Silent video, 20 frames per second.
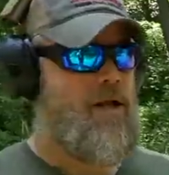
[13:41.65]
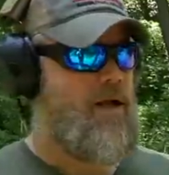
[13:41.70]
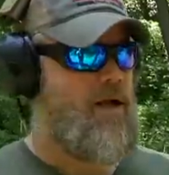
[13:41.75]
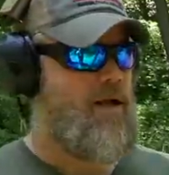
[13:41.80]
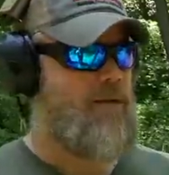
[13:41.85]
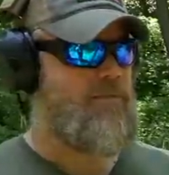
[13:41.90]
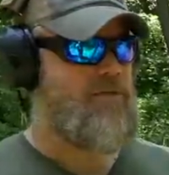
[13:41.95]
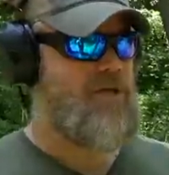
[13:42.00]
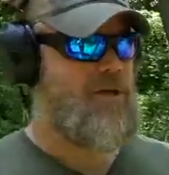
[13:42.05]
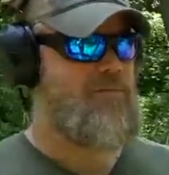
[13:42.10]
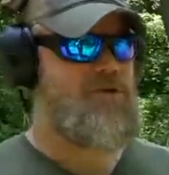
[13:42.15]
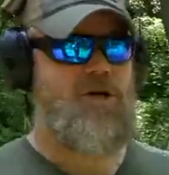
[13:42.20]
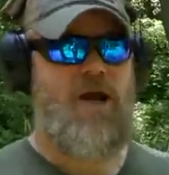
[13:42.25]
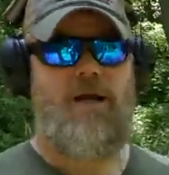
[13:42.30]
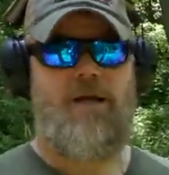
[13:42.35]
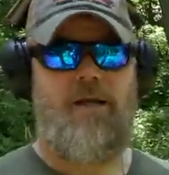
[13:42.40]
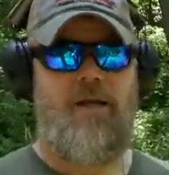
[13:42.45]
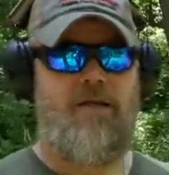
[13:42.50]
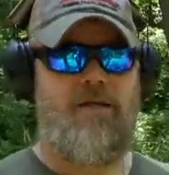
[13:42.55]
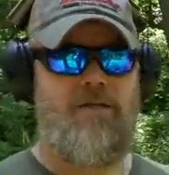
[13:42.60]
Um, some
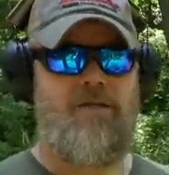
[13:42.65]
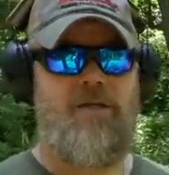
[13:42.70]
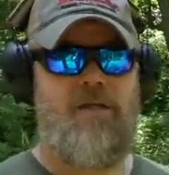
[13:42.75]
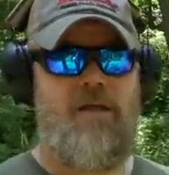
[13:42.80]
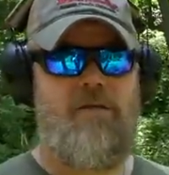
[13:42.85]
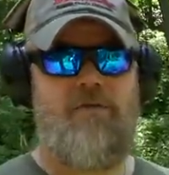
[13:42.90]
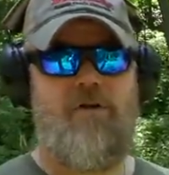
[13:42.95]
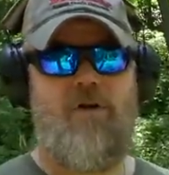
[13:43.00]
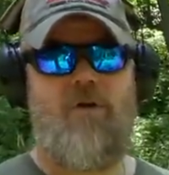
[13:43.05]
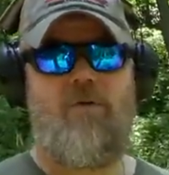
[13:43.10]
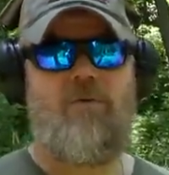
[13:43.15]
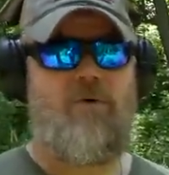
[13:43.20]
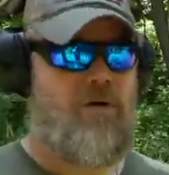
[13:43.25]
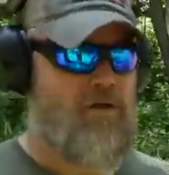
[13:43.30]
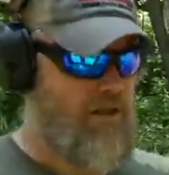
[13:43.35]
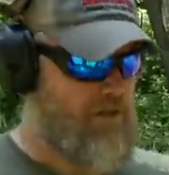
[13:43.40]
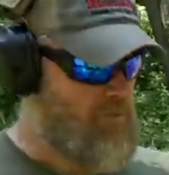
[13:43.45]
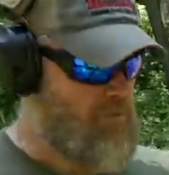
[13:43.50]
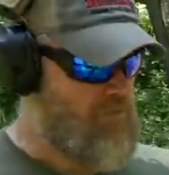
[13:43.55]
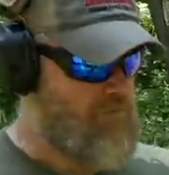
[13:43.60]
shotguns, if you don't
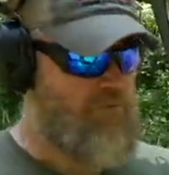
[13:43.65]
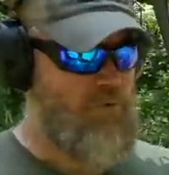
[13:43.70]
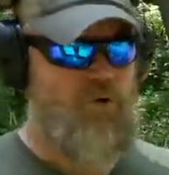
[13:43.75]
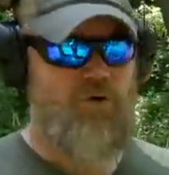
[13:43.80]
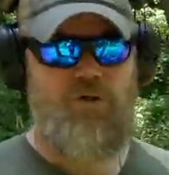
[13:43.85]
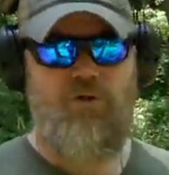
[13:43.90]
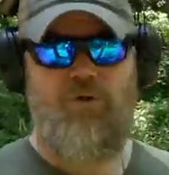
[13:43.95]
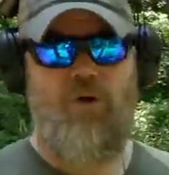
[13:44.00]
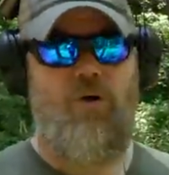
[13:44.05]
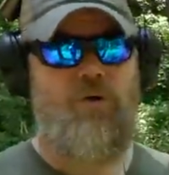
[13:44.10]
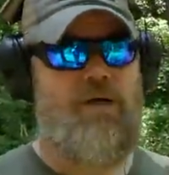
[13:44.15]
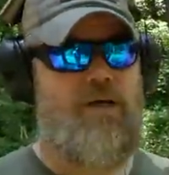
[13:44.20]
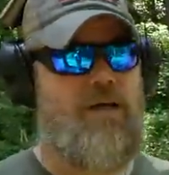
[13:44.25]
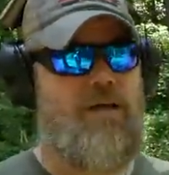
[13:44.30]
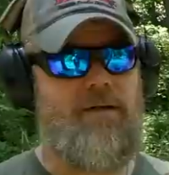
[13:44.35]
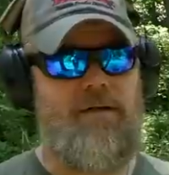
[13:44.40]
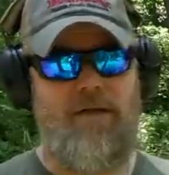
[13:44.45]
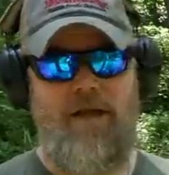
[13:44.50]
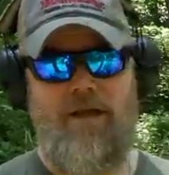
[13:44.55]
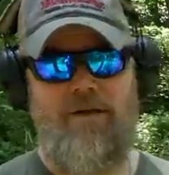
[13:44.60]
give them a full stroke
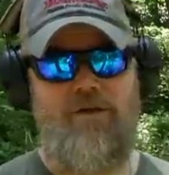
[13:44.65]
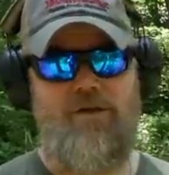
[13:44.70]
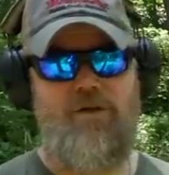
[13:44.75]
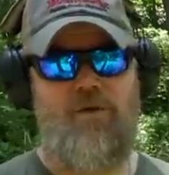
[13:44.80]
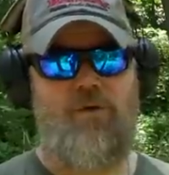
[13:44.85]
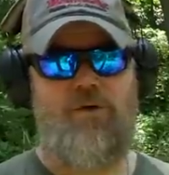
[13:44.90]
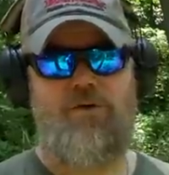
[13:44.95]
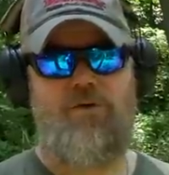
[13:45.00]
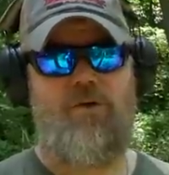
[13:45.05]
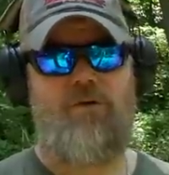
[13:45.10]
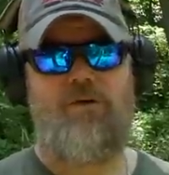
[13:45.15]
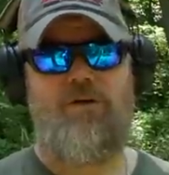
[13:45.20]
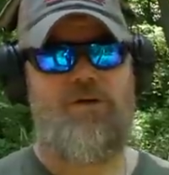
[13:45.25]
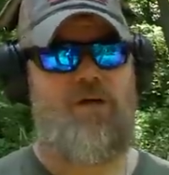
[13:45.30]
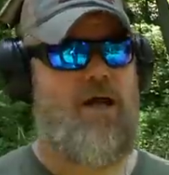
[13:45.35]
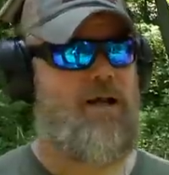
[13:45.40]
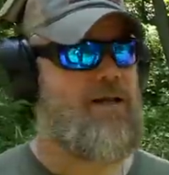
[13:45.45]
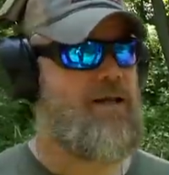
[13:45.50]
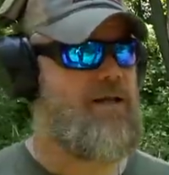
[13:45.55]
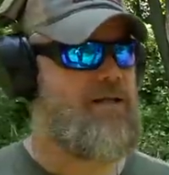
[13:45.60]
and, and you short stroke the
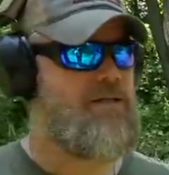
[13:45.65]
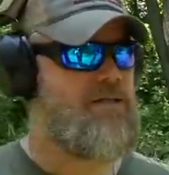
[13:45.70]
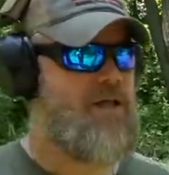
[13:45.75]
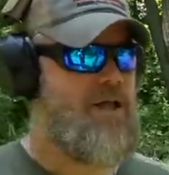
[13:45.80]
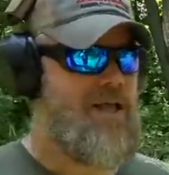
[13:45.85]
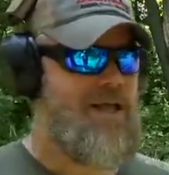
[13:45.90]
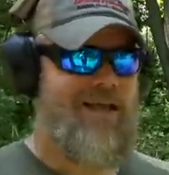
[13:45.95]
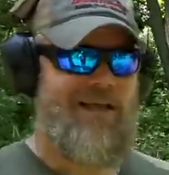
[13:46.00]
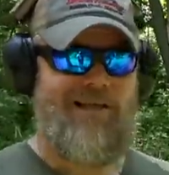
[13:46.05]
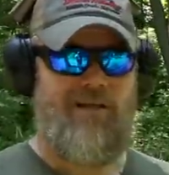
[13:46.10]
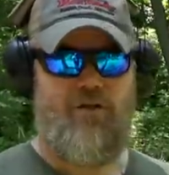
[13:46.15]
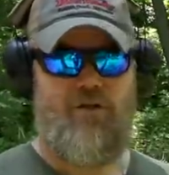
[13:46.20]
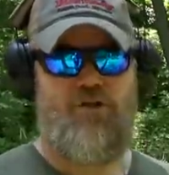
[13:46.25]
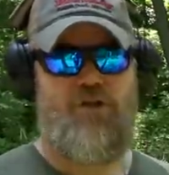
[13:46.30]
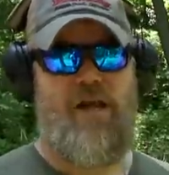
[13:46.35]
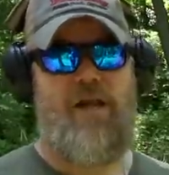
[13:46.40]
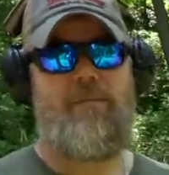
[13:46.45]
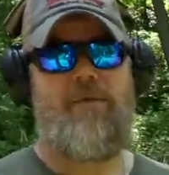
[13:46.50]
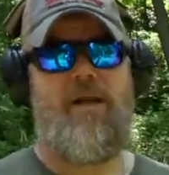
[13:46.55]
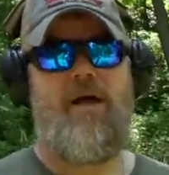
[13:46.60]
shotguns, it'll
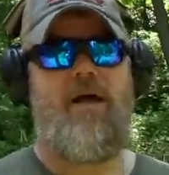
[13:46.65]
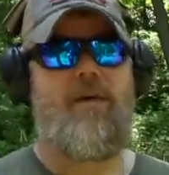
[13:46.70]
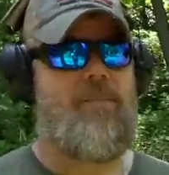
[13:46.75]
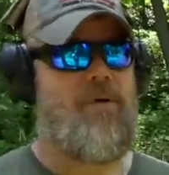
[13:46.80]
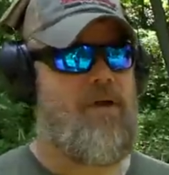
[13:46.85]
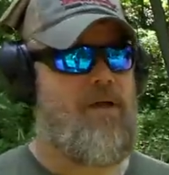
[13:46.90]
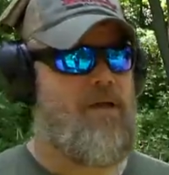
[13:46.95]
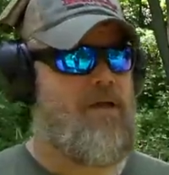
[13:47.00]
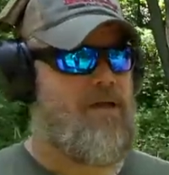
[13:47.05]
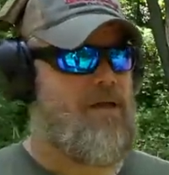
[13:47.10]
jam it up.